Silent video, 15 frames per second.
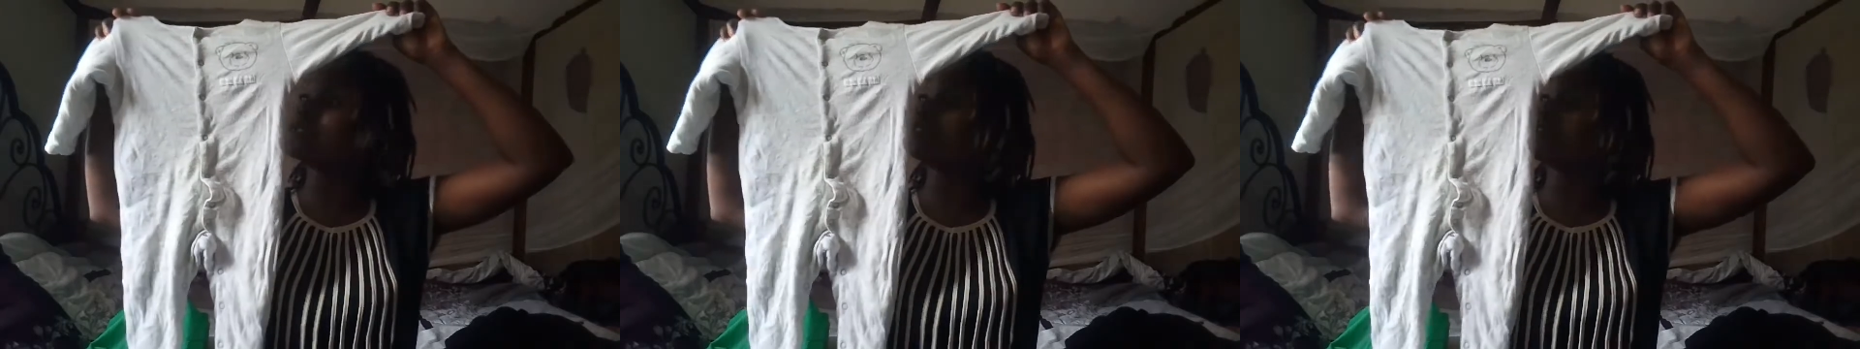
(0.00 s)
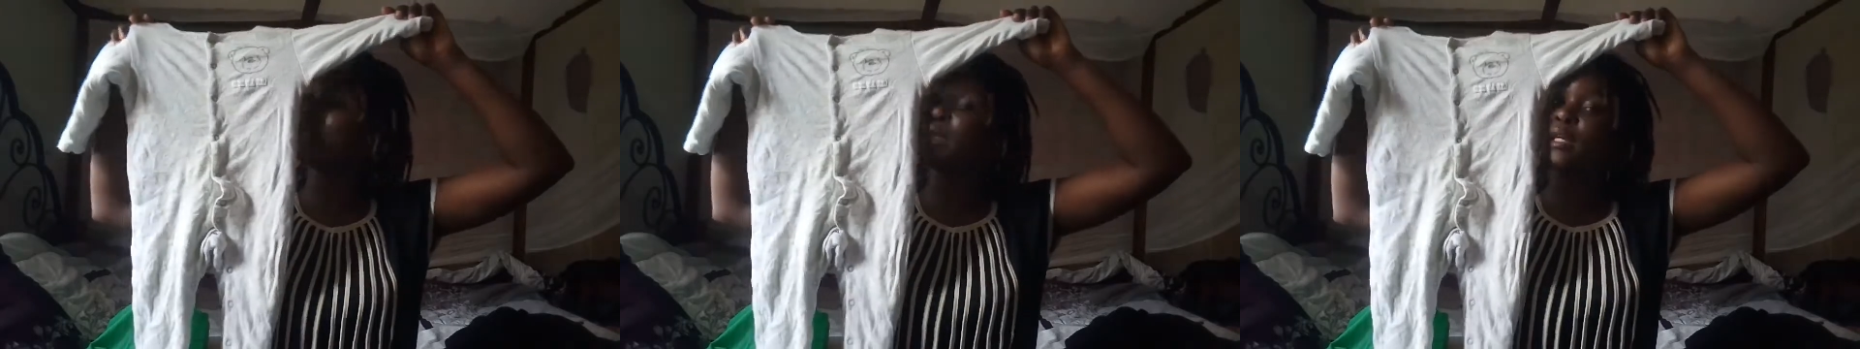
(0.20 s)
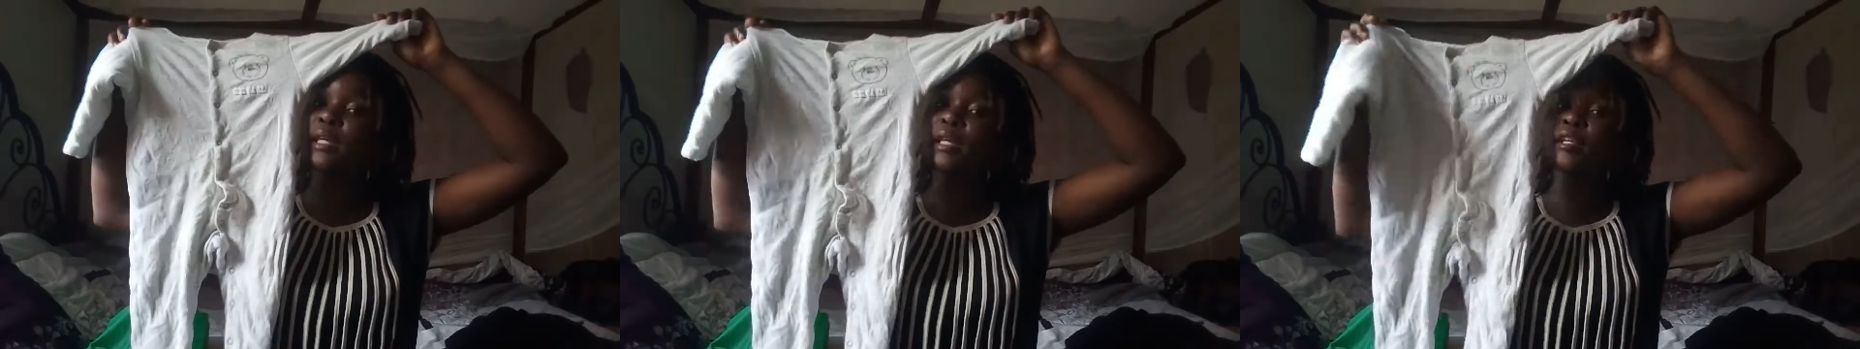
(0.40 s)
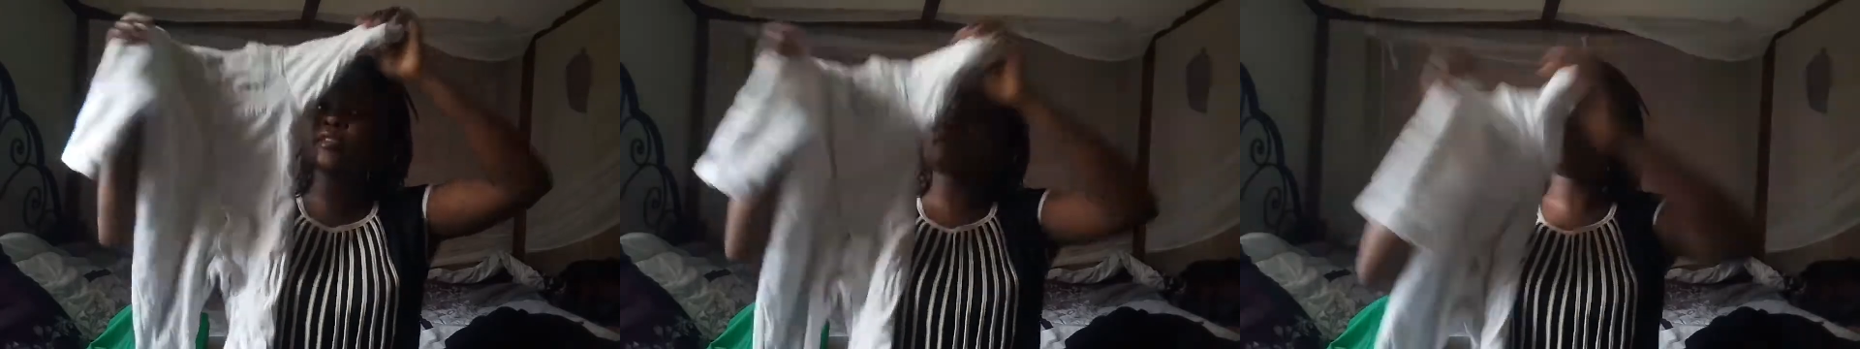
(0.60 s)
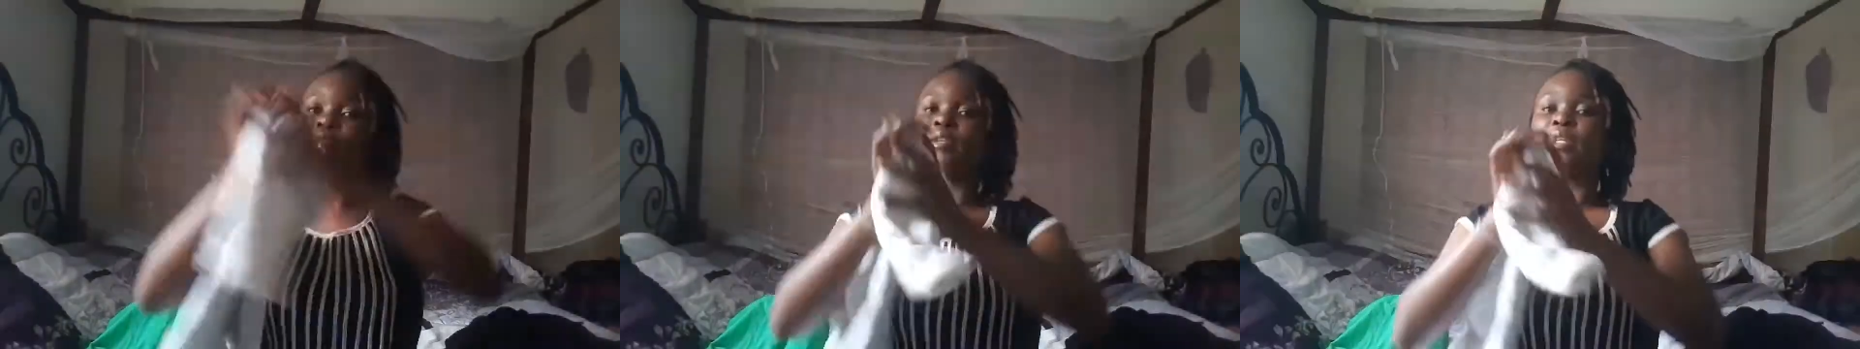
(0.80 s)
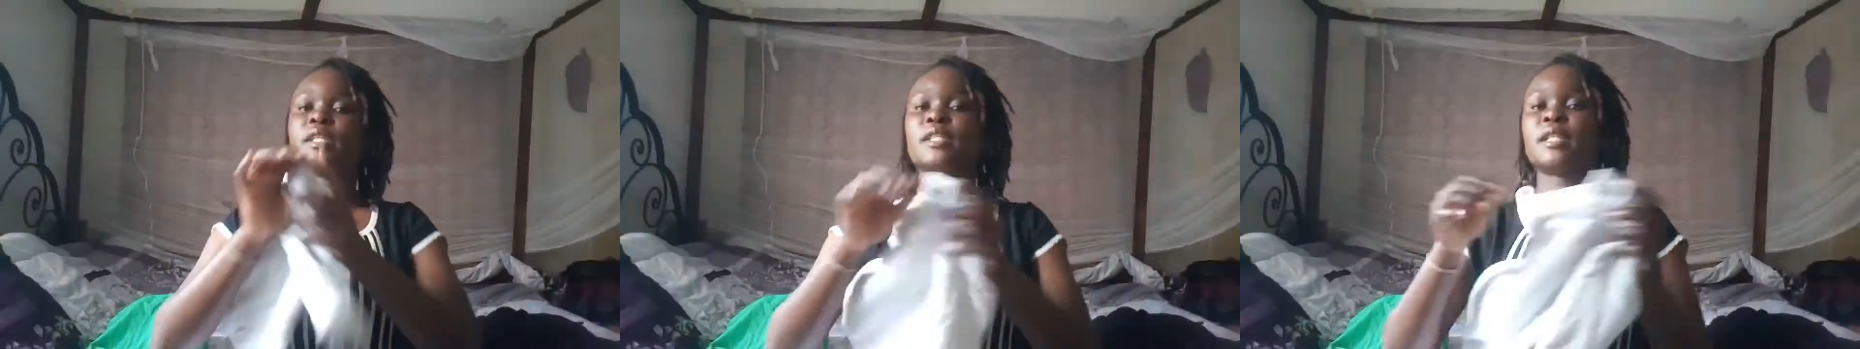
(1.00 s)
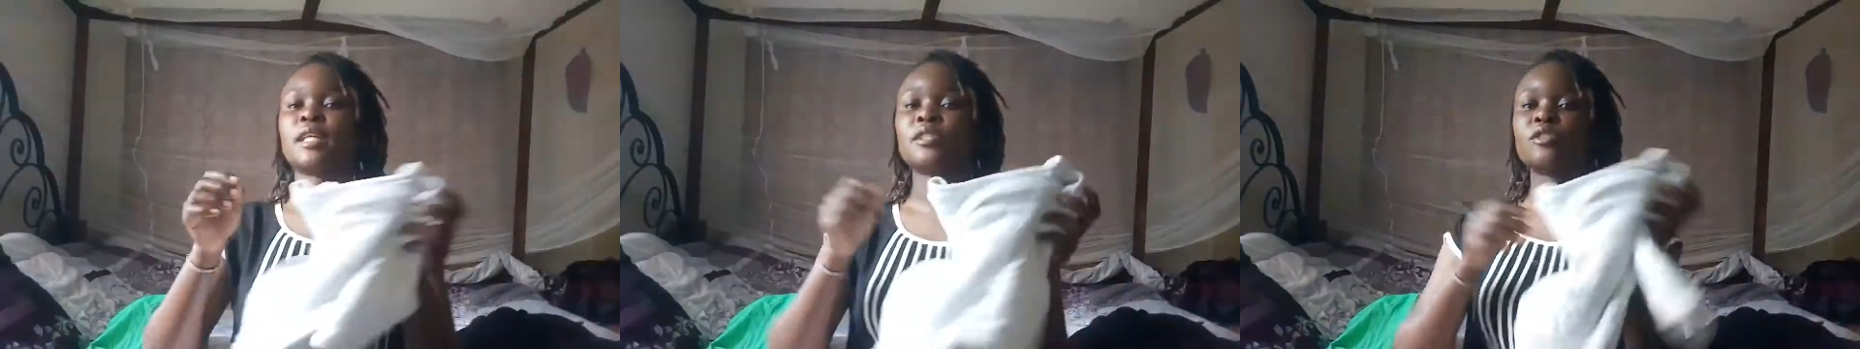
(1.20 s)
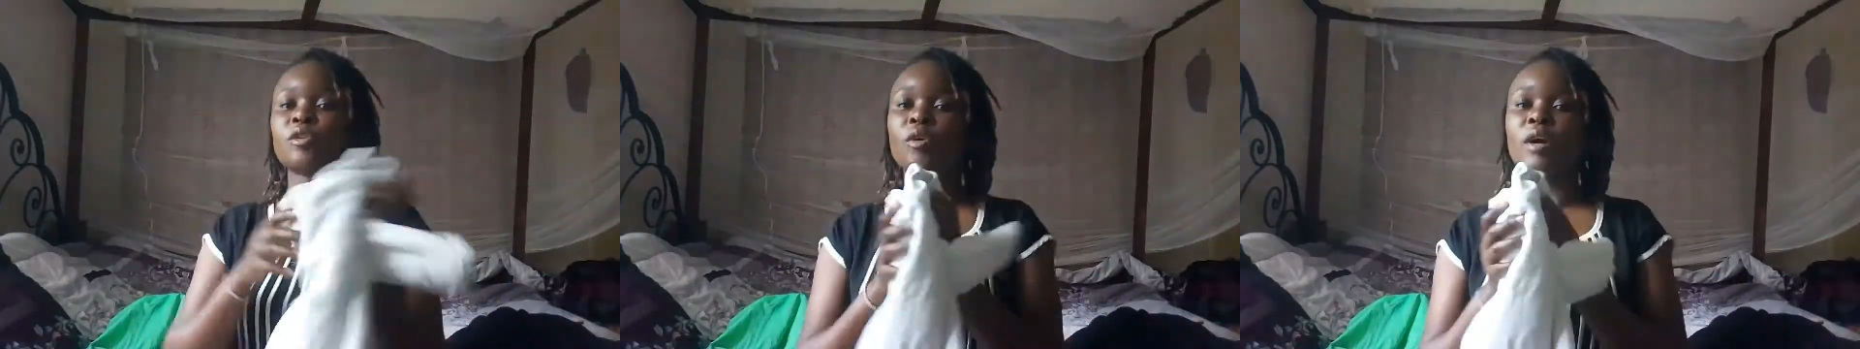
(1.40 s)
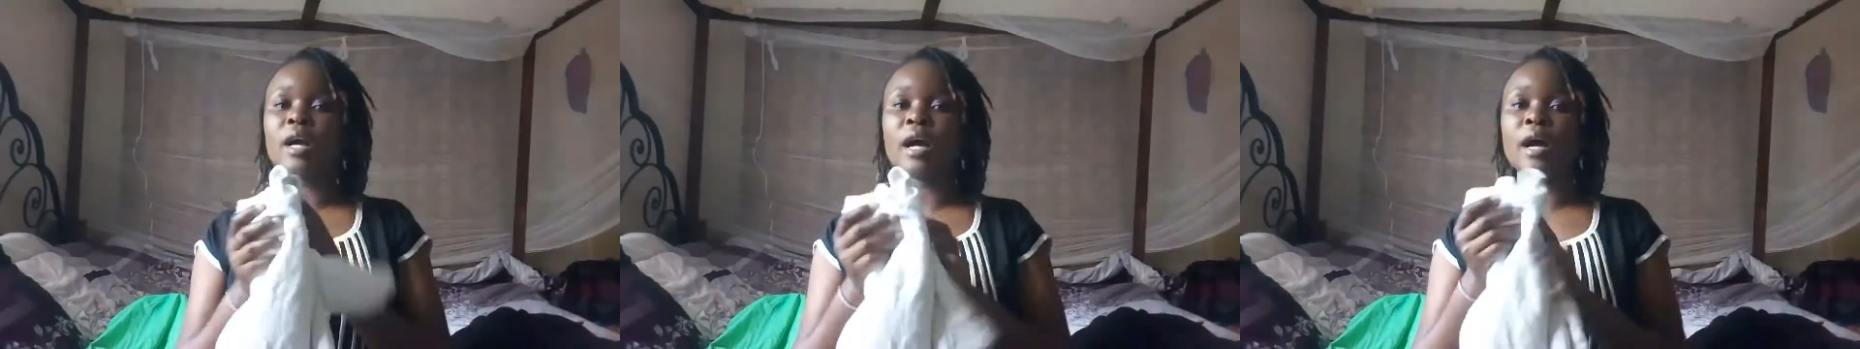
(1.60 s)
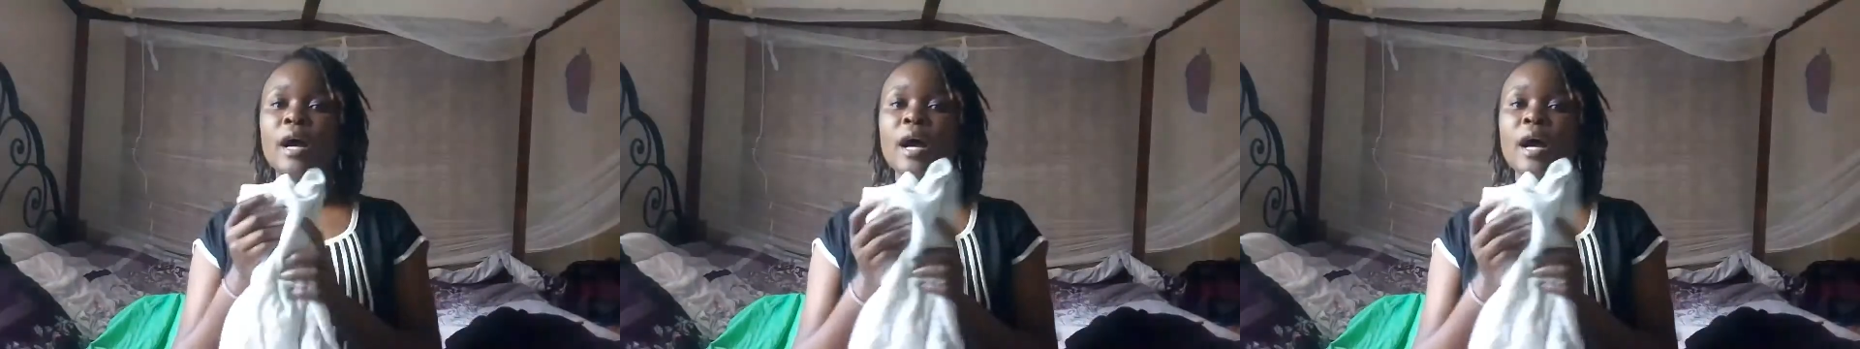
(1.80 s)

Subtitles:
see if it atoka.